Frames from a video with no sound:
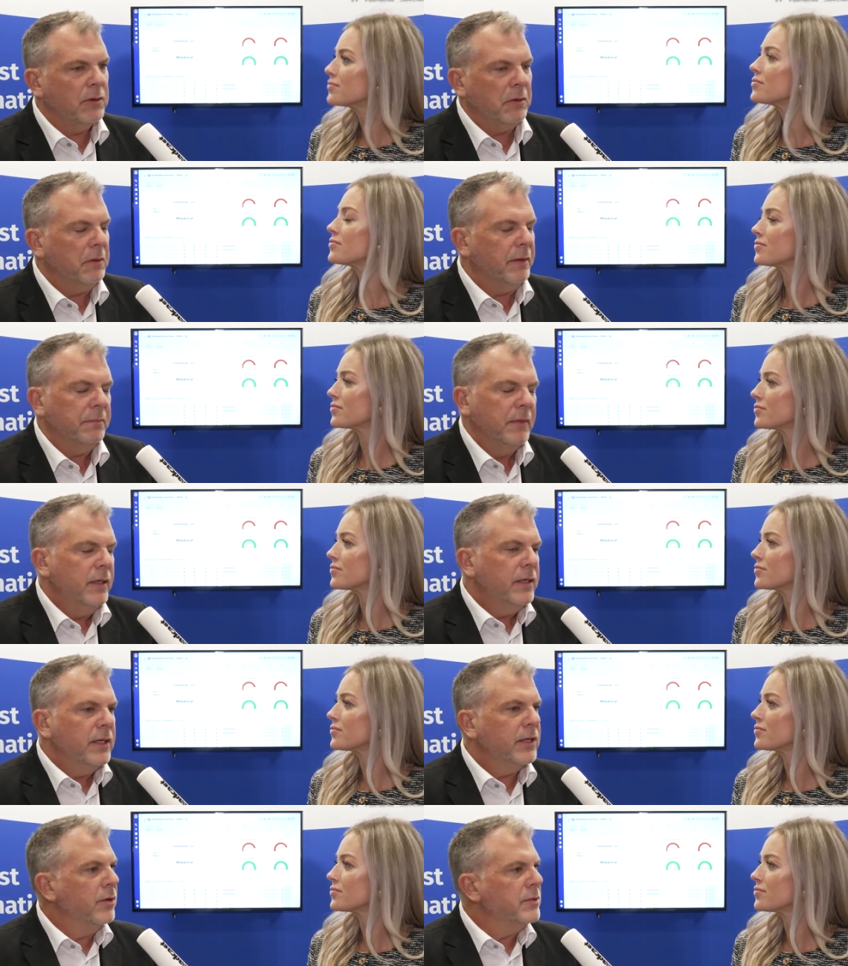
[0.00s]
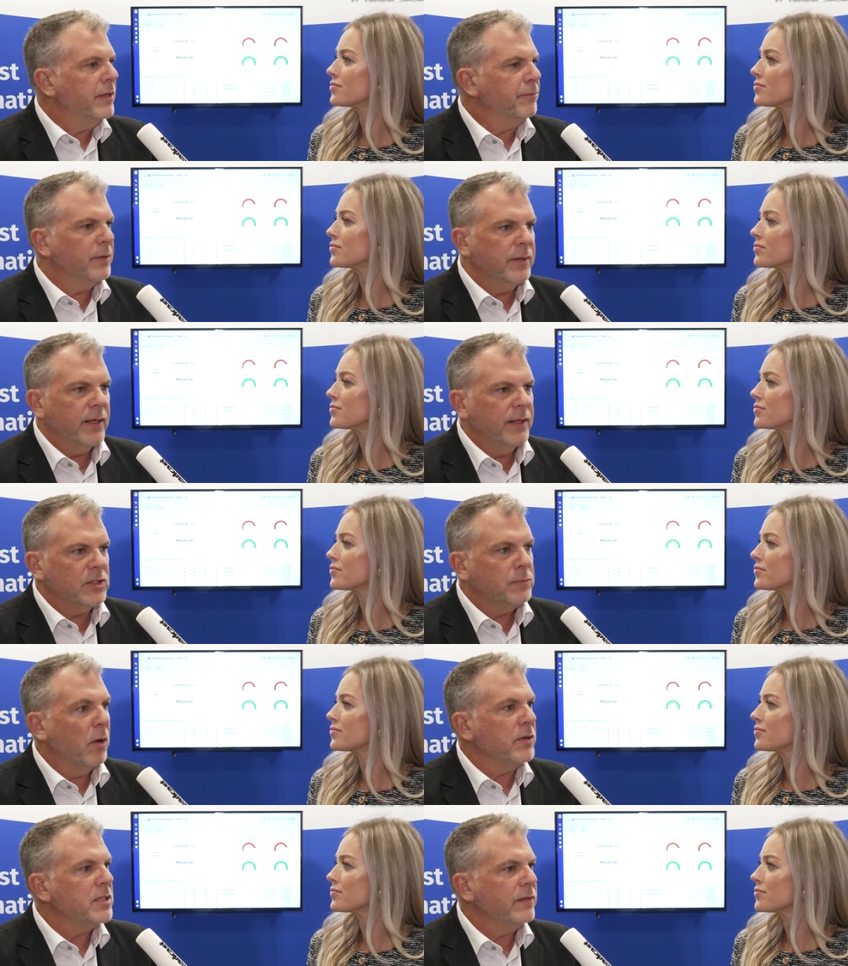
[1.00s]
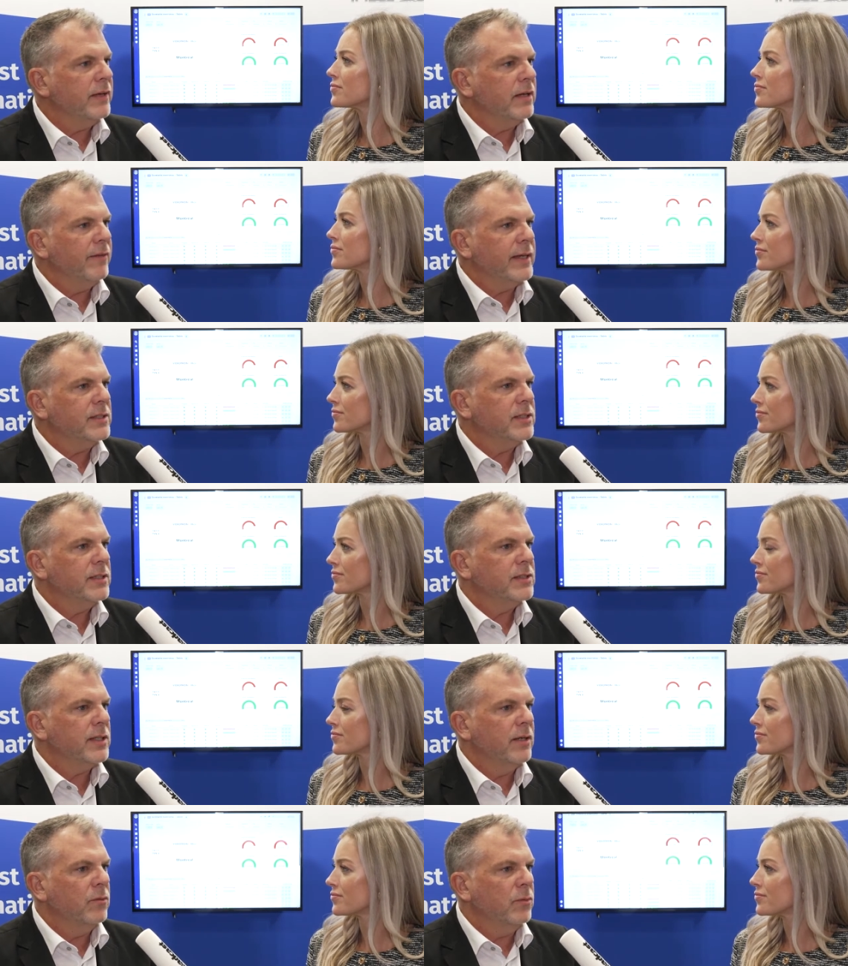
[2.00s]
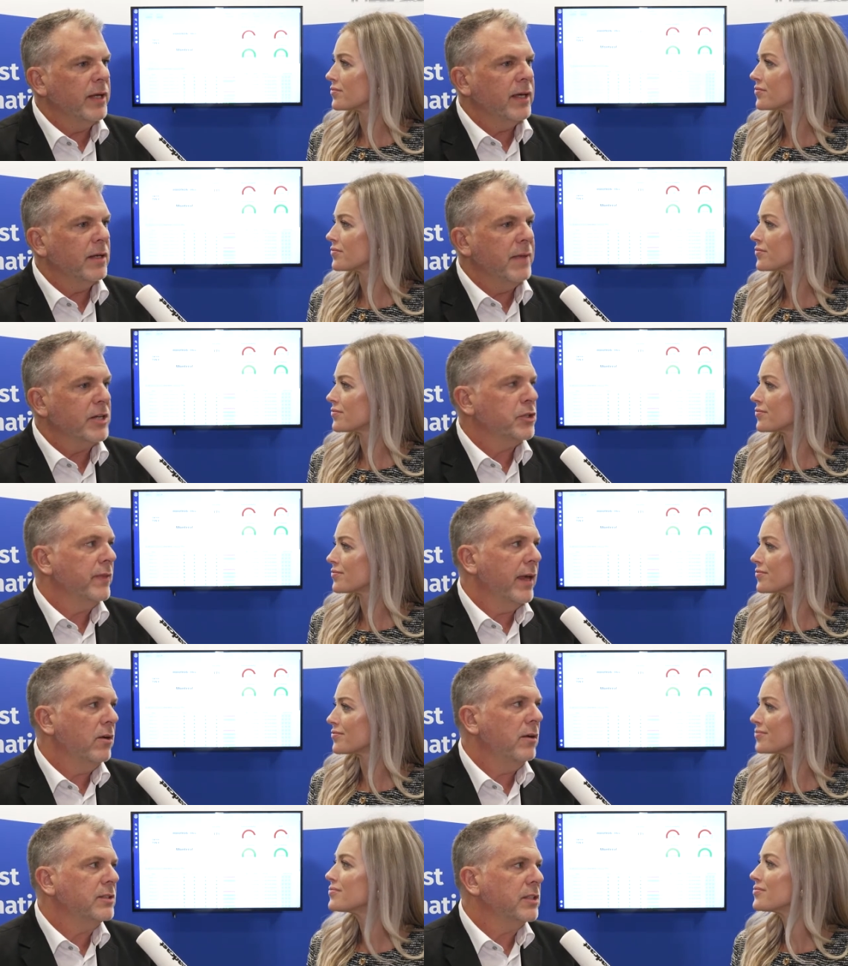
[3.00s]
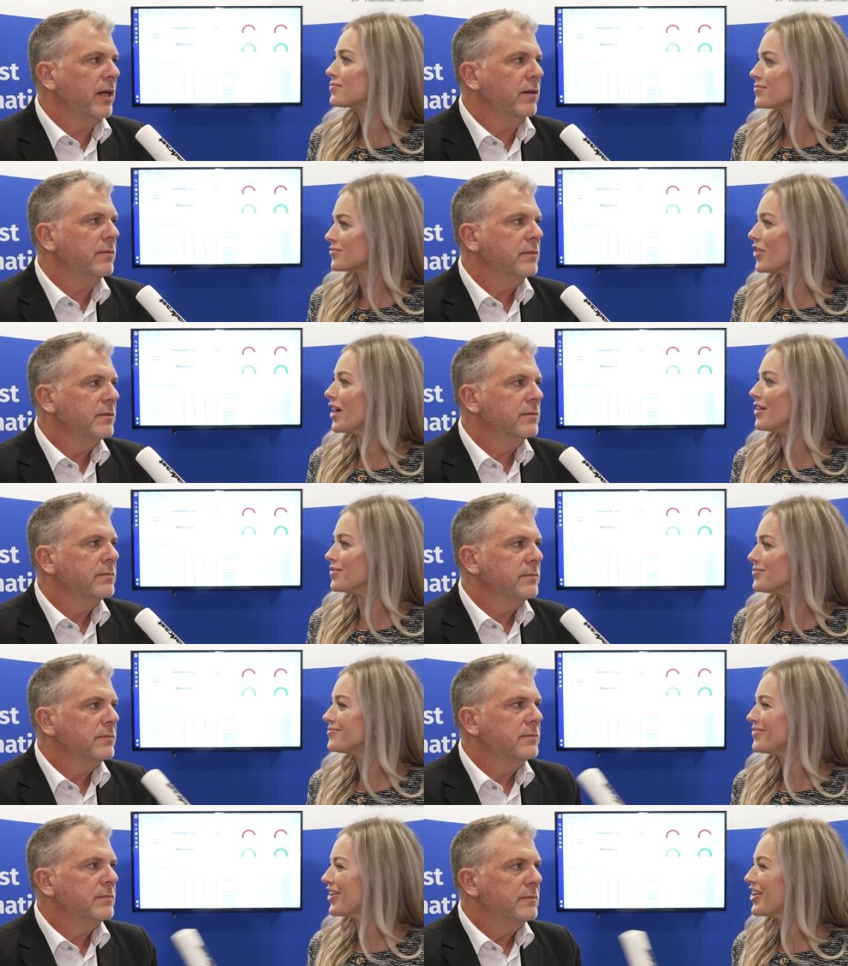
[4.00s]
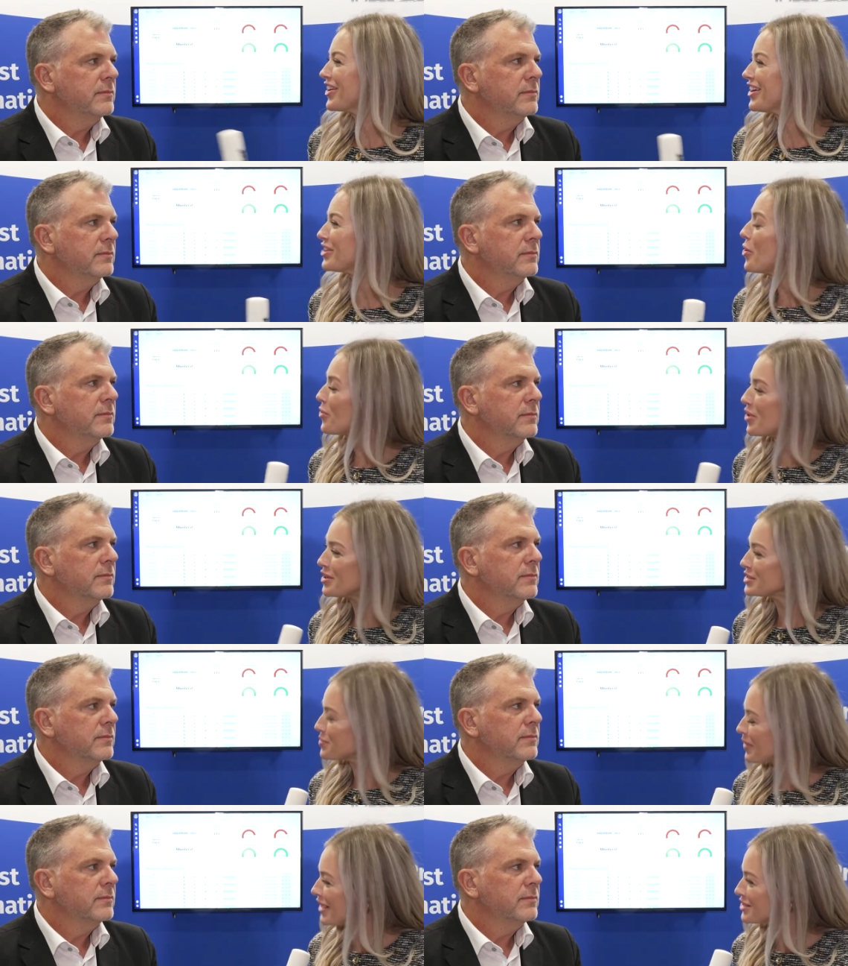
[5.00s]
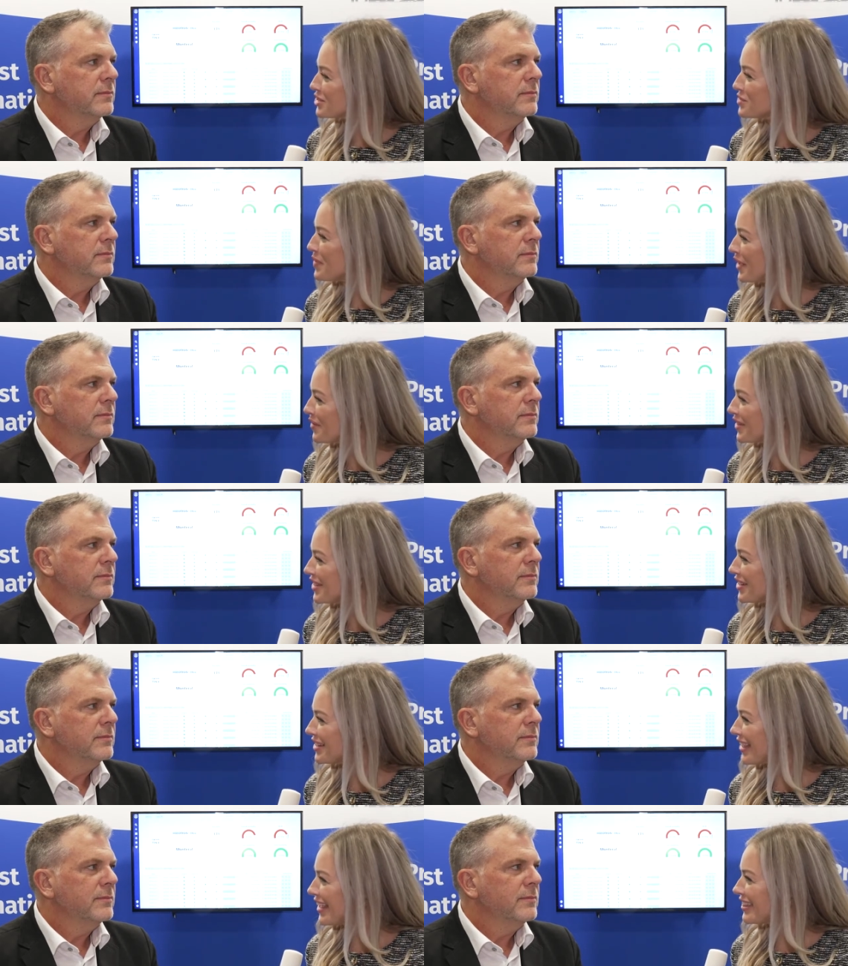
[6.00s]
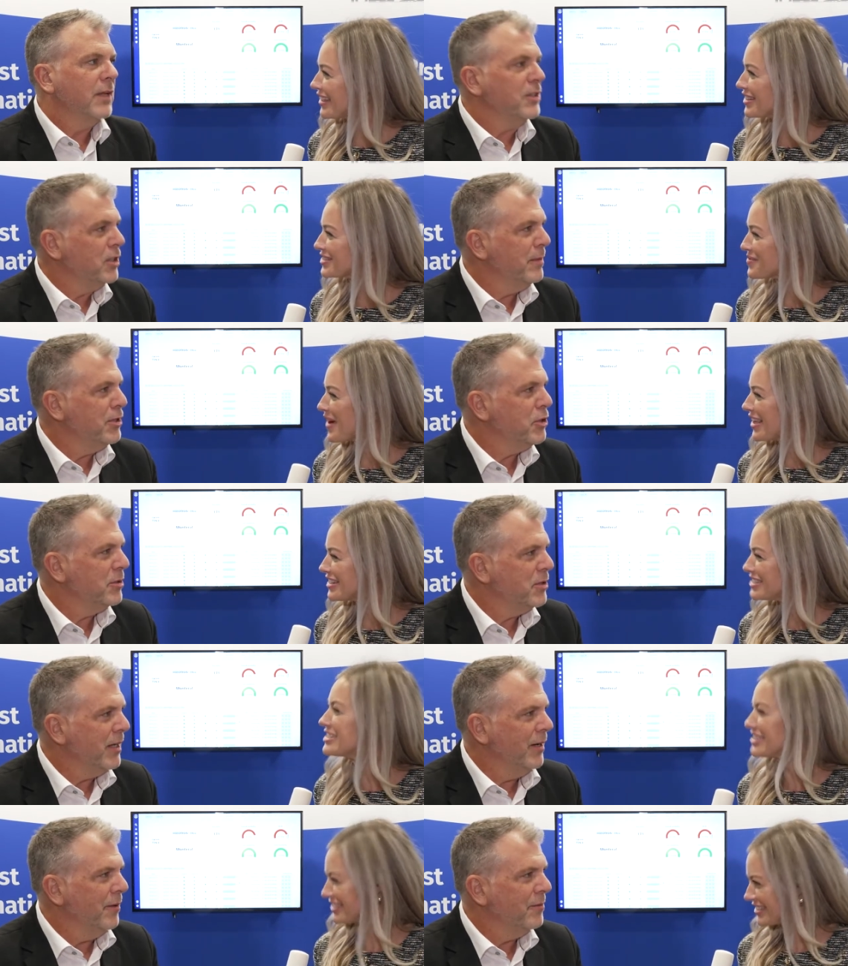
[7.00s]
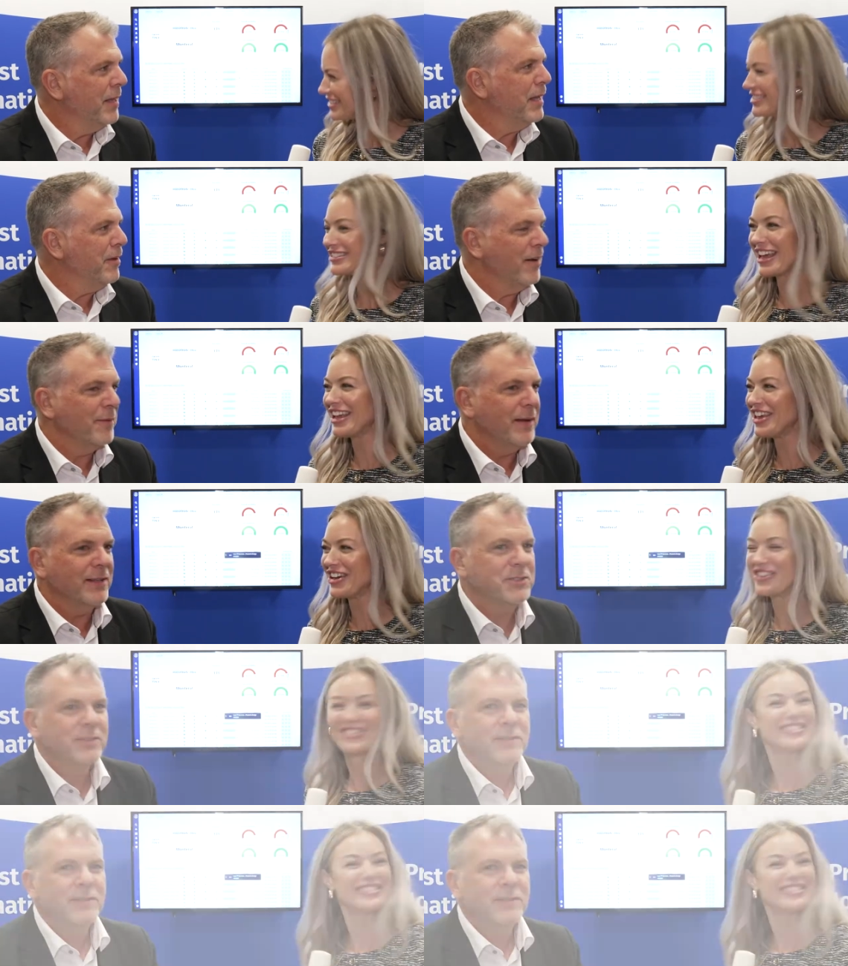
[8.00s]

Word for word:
Speaker 1: on, you know, different uh, smart TV devices, and we can measure that also.
Speaker 2: Very good. Well, it was a pleasure speaking with you today. Thank nice you so much. You Thank you very Thank much.